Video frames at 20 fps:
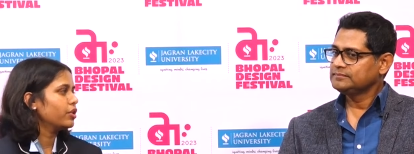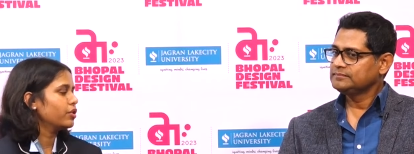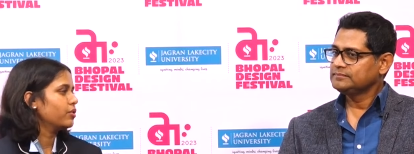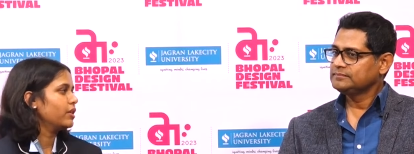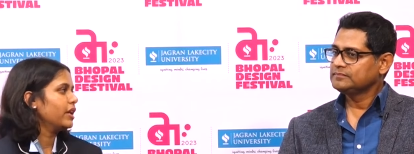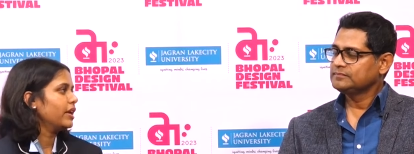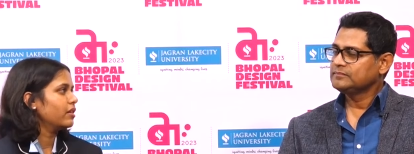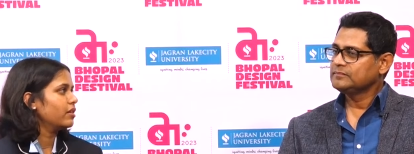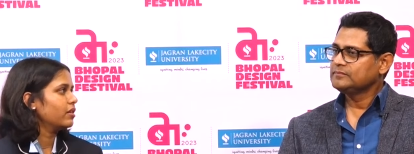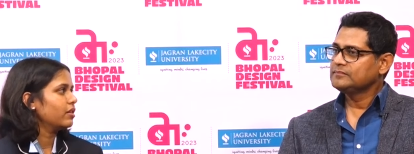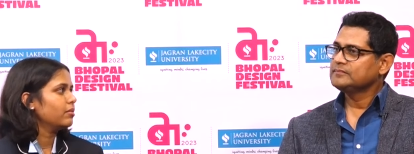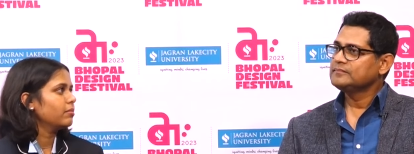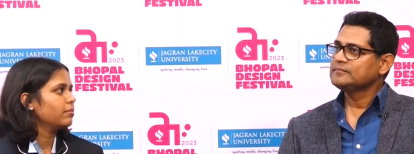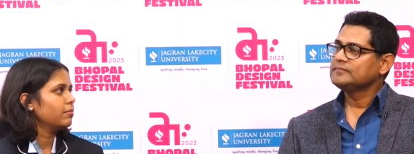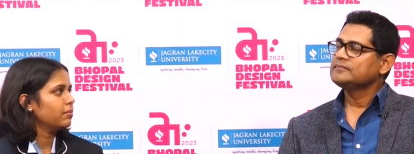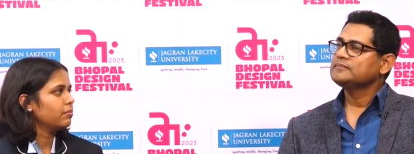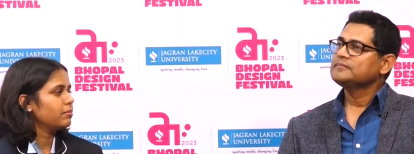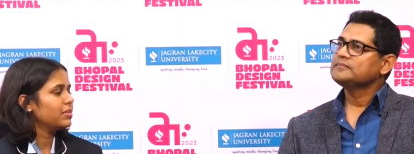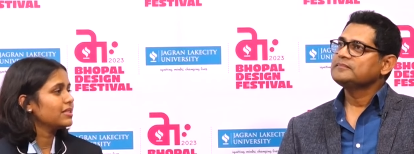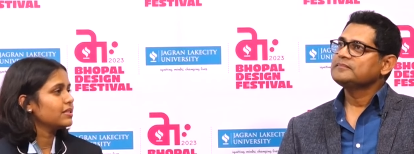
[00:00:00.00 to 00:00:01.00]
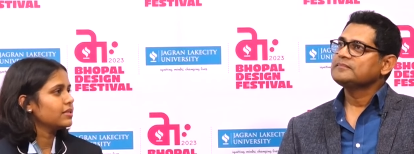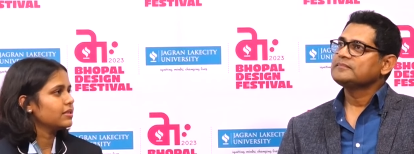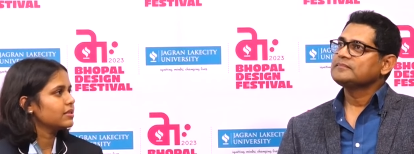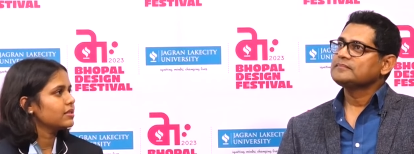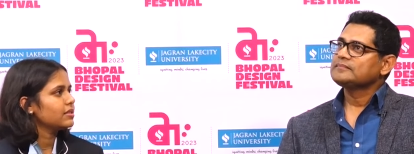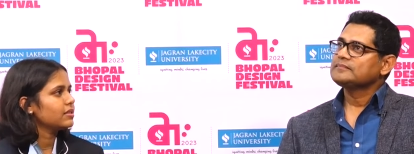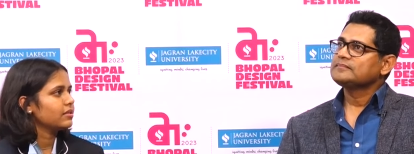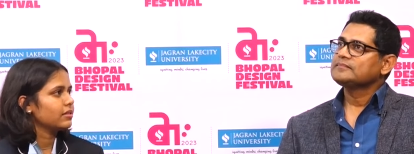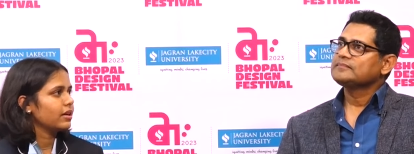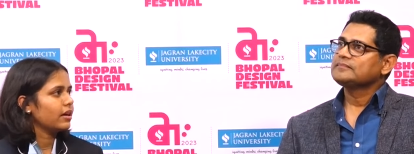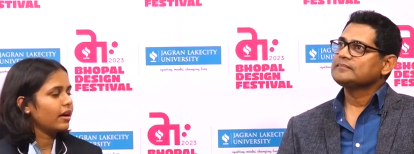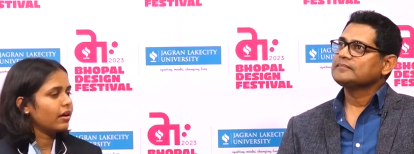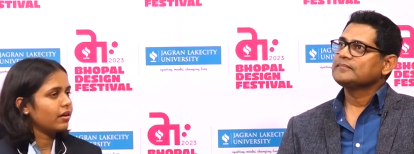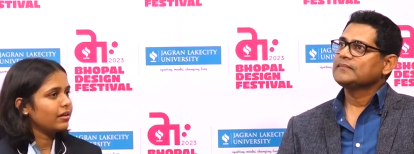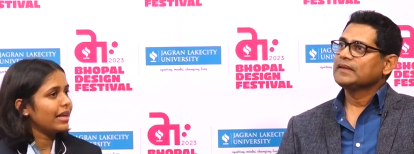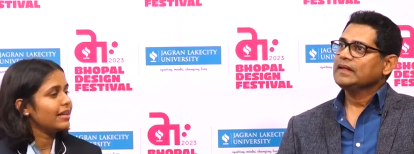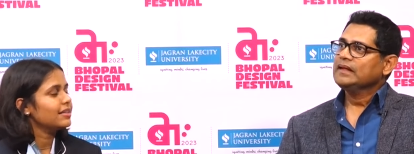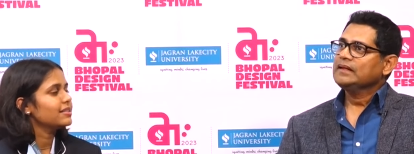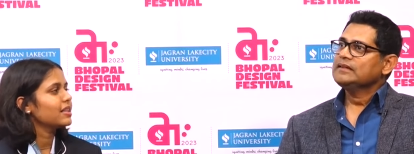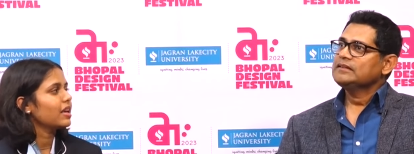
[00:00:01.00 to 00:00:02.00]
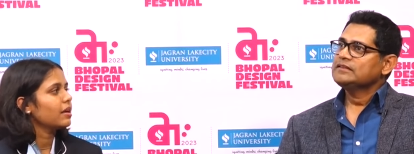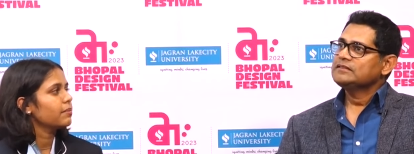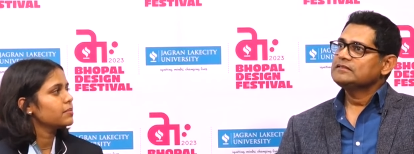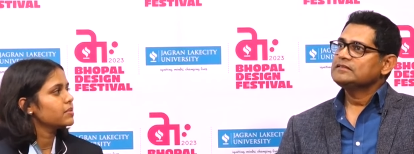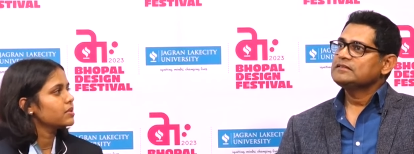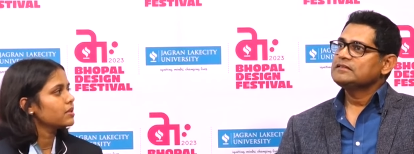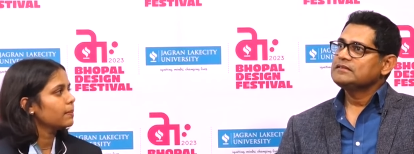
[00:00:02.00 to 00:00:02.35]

Speaker 1: into that business landscape?